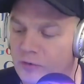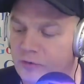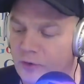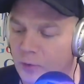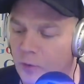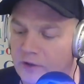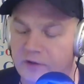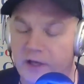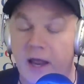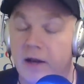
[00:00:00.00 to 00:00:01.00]
full well.
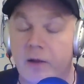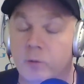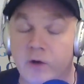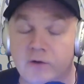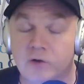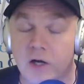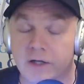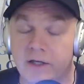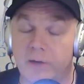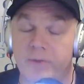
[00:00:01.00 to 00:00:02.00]
It's like, and we're not
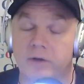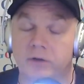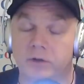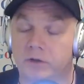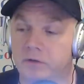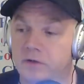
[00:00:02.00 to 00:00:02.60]
talking about, look,